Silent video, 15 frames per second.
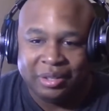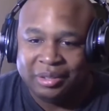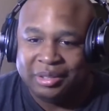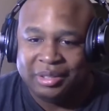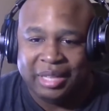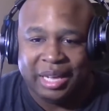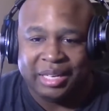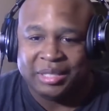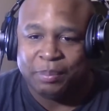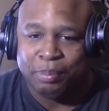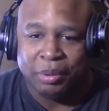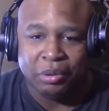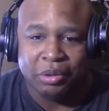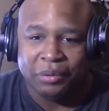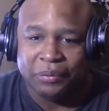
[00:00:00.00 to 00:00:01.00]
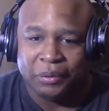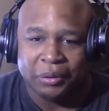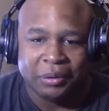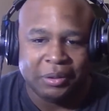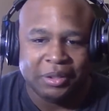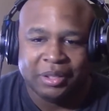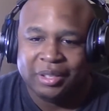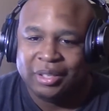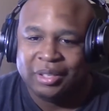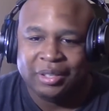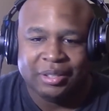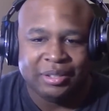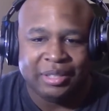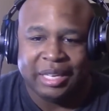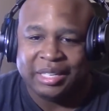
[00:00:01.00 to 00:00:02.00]
That is beautiful.
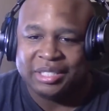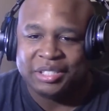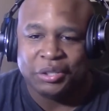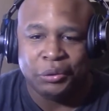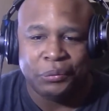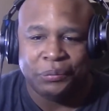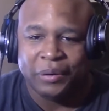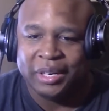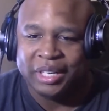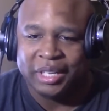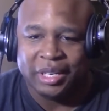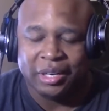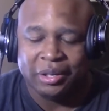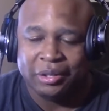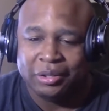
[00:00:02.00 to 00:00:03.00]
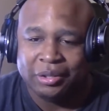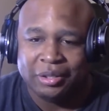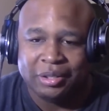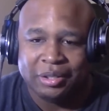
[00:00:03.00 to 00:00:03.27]
That is too funny, yo.